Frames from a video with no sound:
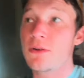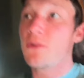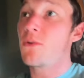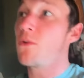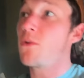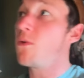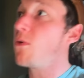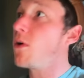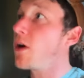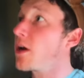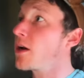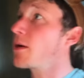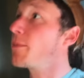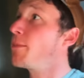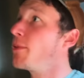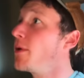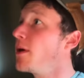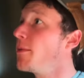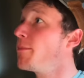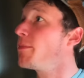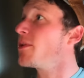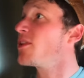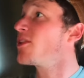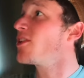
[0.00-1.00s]
water
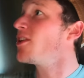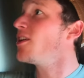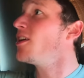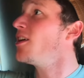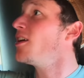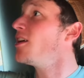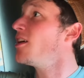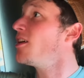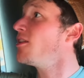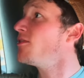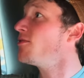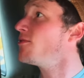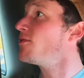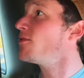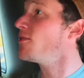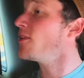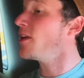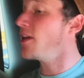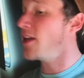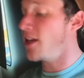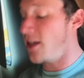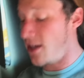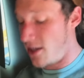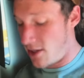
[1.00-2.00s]
pump is off,
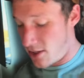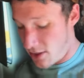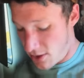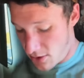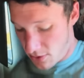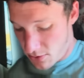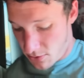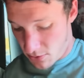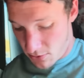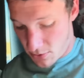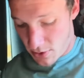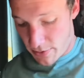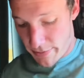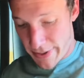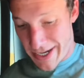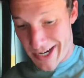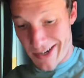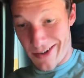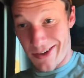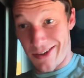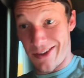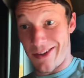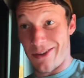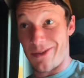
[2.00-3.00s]
and we're
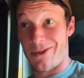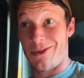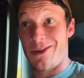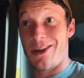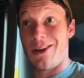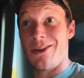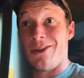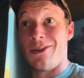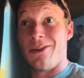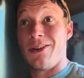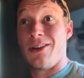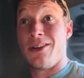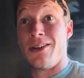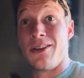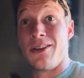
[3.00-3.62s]
back on the road.